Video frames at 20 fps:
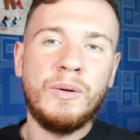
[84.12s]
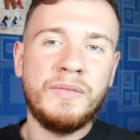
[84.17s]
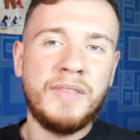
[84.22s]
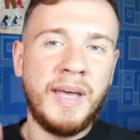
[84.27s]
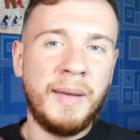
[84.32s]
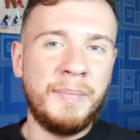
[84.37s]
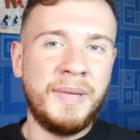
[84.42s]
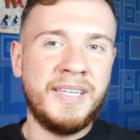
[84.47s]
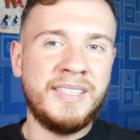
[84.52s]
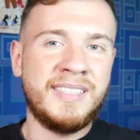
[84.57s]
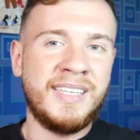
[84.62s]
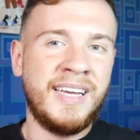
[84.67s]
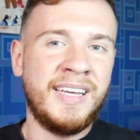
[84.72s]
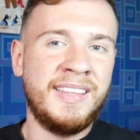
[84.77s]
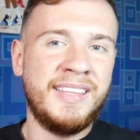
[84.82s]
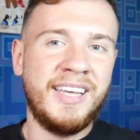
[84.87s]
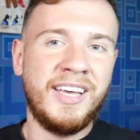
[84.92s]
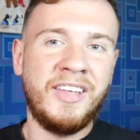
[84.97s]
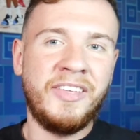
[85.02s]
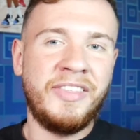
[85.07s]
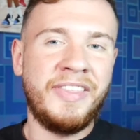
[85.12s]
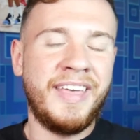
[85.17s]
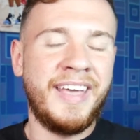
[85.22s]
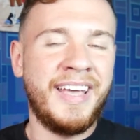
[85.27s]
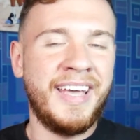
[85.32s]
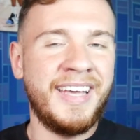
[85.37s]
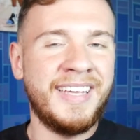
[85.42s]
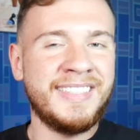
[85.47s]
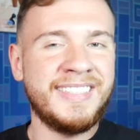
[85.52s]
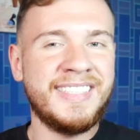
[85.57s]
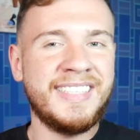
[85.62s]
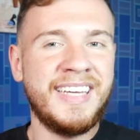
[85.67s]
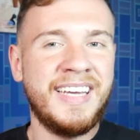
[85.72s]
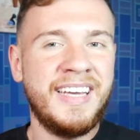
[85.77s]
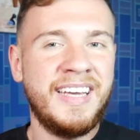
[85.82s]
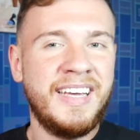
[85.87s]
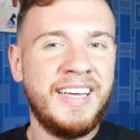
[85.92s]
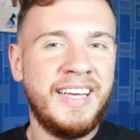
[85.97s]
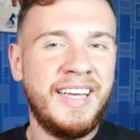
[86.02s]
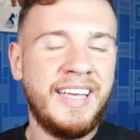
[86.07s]
That being said, the other thing is
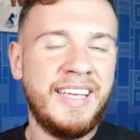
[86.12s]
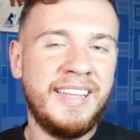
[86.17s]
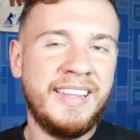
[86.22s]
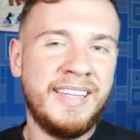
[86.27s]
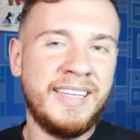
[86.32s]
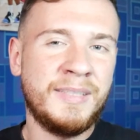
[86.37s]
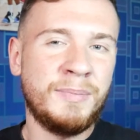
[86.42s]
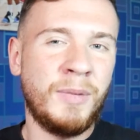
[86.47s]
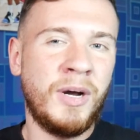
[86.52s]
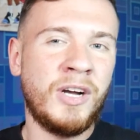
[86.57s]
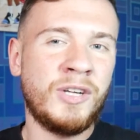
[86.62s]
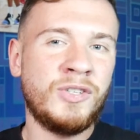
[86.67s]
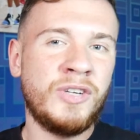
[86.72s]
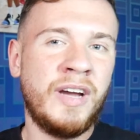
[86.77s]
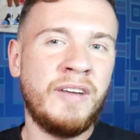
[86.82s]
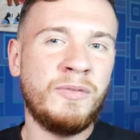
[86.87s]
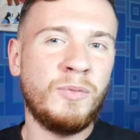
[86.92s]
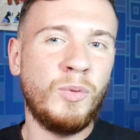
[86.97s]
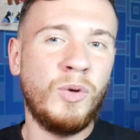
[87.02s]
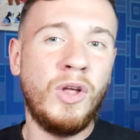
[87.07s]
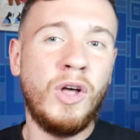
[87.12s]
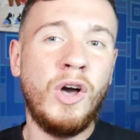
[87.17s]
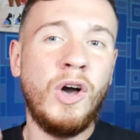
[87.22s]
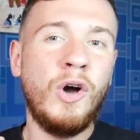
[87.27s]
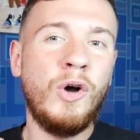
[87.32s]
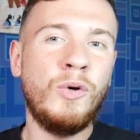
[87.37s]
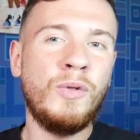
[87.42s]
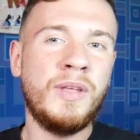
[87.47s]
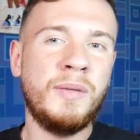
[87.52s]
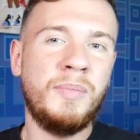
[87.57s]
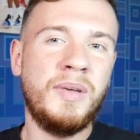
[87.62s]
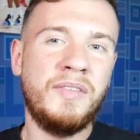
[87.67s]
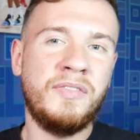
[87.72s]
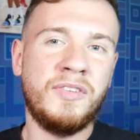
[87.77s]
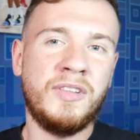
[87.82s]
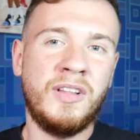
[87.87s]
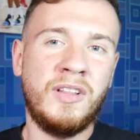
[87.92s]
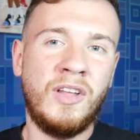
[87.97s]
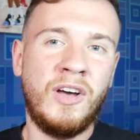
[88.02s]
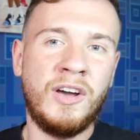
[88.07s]
this mock draft will only be
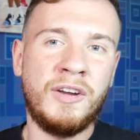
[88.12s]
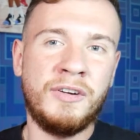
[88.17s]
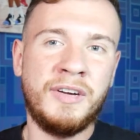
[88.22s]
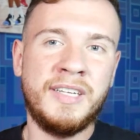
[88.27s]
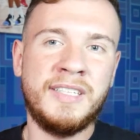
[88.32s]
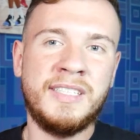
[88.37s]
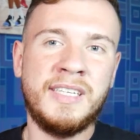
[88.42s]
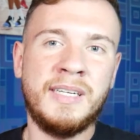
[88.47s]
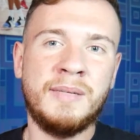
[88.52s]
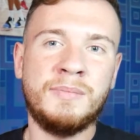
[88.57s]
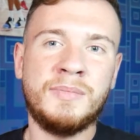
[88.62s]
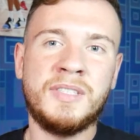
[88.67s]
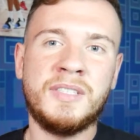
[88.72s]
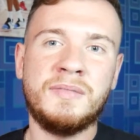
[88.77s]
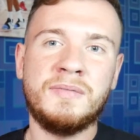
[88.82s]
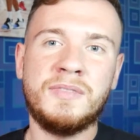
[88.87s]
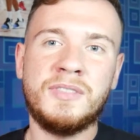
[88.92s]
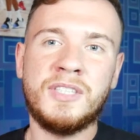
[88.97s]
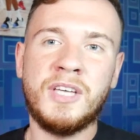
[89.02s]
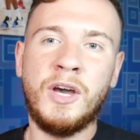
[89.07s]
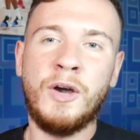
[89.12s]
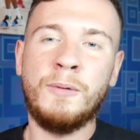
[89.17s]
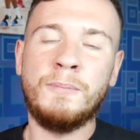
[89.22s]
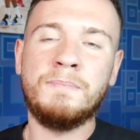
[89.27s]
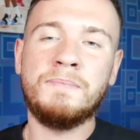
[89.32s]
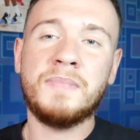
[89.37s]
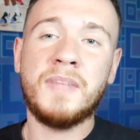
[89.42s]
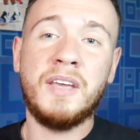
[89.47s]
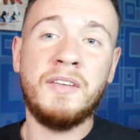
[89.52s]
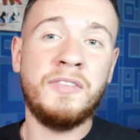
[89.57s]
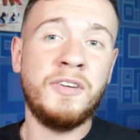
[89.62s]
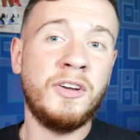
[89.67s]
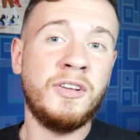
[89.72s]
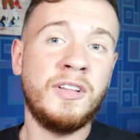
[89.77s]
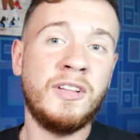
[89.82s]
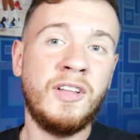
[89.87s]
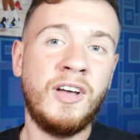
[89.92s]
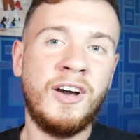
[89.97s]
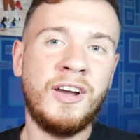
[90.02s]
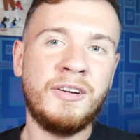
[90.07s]
for the lottery teams. So if you're in
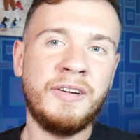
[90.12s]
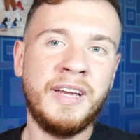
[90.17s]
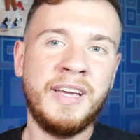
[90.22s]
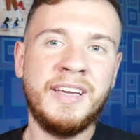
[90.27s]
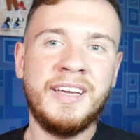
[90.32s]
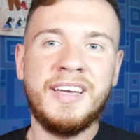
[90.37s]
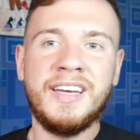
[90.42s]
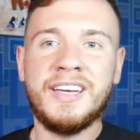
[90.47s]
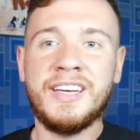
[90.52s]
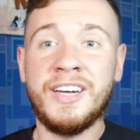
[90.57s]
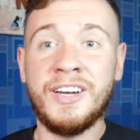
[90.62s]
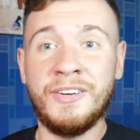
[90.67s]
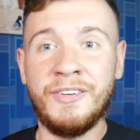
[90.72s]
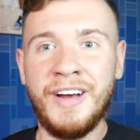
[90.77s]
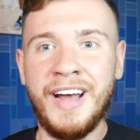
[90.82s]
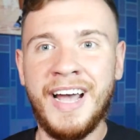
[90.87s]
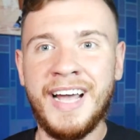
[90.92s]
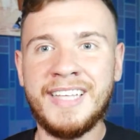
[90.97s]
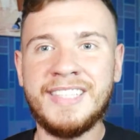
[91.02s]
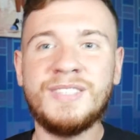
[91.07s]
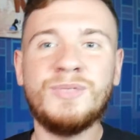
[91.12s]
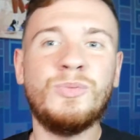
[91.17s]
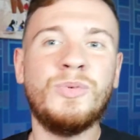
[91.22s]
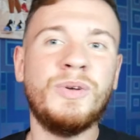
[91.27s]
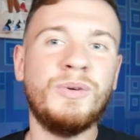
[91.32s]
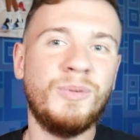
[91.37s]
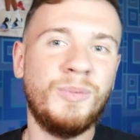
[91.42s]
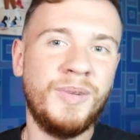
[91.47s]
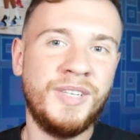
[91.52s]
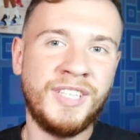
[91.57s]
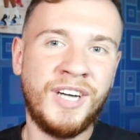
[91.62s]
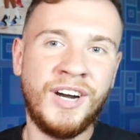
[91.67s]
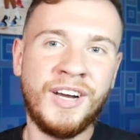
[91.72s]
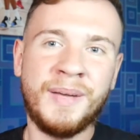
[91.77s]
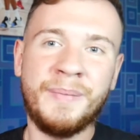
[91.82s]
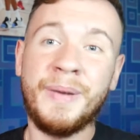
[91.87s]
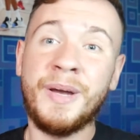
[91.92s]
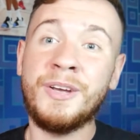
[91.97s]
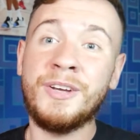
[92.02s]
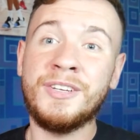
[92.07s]
the lottery, congrats. We will be
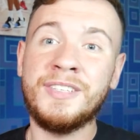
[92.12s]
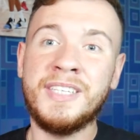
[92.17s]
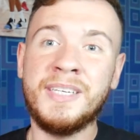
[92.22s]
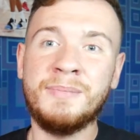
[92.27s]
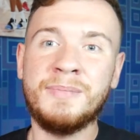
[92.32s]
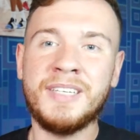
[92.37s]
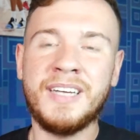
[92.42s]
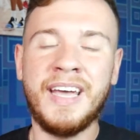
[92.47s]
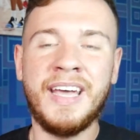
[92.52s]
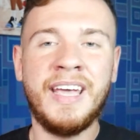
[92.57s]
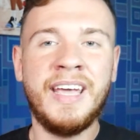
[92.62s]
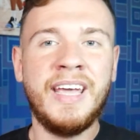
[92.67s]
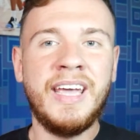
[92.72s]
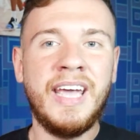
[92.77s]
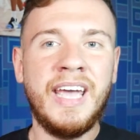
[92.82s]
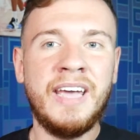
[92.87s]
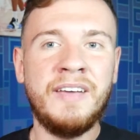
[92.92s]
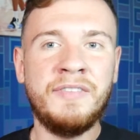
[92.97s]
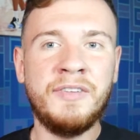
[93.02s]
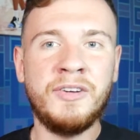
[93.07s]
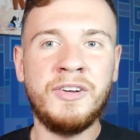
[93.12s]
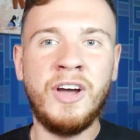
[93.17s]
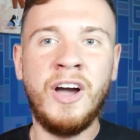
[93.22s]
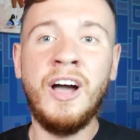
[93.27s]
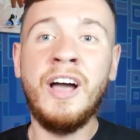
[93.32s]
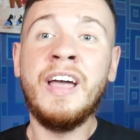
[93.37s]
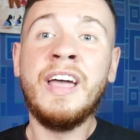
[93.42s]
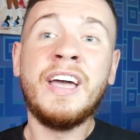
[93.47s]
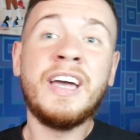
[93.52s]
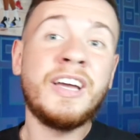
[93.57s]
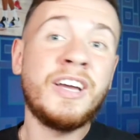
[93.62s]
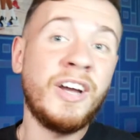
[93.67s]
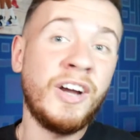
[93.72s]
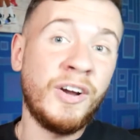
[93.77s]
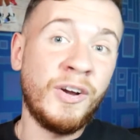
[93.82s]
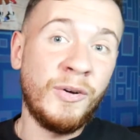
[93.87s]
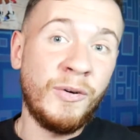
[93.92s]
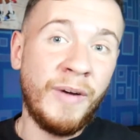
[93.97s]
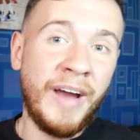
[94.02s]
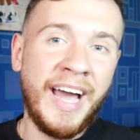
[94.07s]
talking about your team today. If you're not,
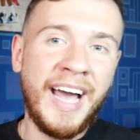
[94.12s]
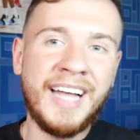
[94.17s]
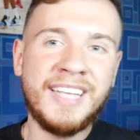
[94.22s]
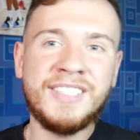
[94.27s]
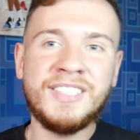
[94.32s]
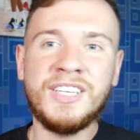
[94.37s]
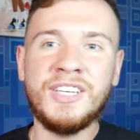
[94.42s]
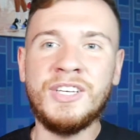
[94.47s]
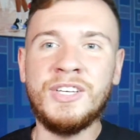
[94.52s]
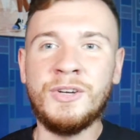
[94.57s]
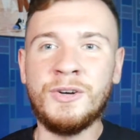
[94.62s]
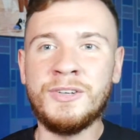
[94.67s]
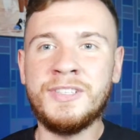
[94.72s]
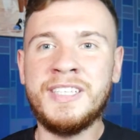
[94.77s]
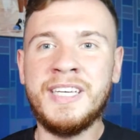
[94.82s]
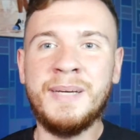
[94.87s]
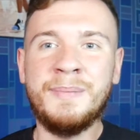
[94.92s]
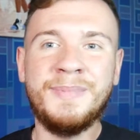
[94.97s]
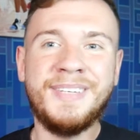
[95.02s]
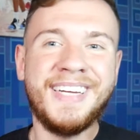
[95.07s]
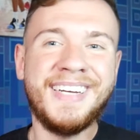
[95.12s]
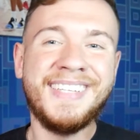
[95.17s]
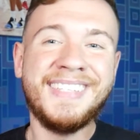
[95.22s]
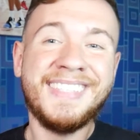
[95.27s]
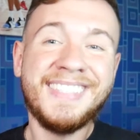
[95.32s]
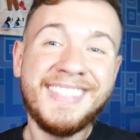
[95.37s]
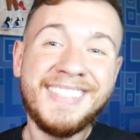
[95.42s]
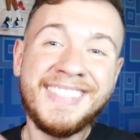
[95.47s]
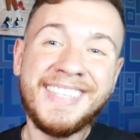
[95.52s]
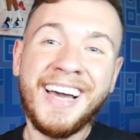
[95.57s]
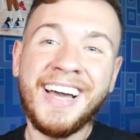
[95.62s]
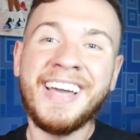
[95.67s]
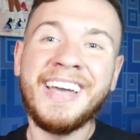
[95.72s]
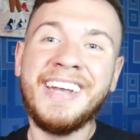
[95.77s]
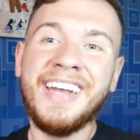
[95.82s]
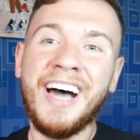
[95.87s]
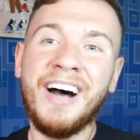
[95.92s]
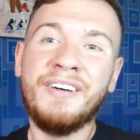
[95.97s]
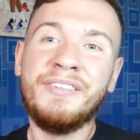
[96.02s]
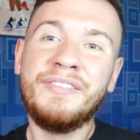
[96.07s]
congrats. Your team didn't suck
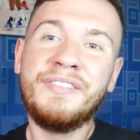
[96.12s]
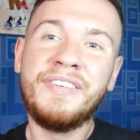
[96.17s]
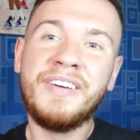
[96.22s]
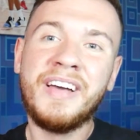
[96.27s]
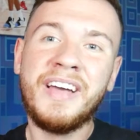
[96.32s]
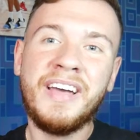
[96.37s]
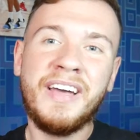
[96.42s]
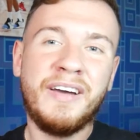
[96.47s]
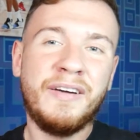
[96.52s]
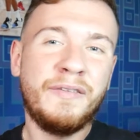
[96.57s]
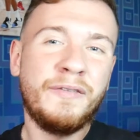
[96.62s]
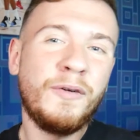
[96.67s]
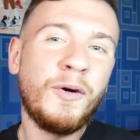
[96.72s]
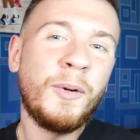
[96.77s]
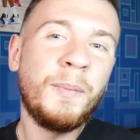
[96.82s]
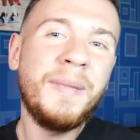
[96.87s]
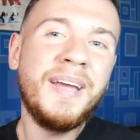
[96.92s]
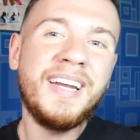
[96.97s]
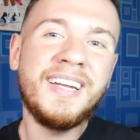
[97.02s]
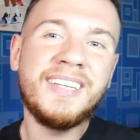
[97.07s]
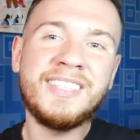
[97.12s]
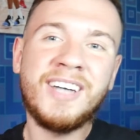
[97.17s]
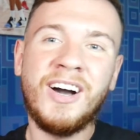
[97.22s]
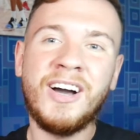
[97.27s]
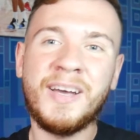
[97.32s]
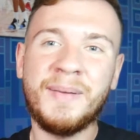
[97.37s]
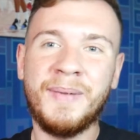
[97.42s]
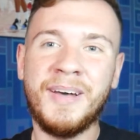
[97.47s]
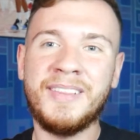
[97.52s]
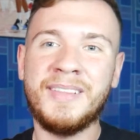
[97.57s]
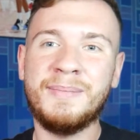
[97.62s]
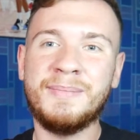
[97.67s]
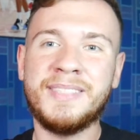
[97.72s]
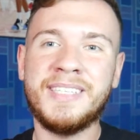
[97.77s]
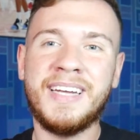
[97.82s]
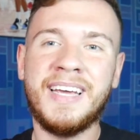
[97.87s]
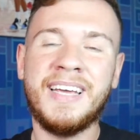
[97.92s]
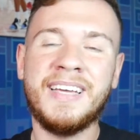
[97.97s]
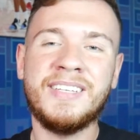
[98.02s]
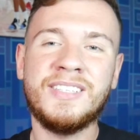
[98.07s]
enough for me to talk about them
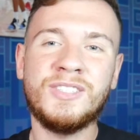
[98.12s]
today.